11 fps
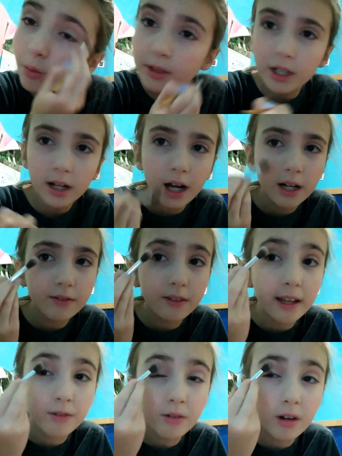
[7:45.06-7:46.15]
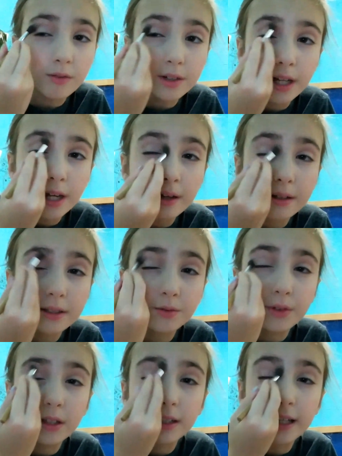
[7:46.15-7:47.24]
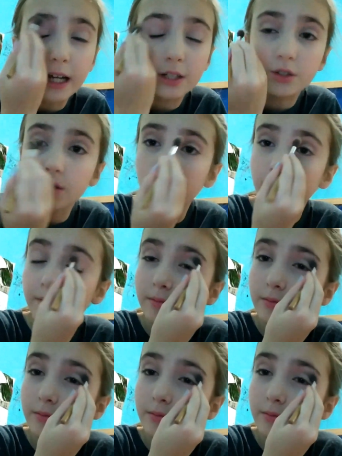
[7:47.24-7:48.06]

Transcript: which I kind of like for every day. It's really natural.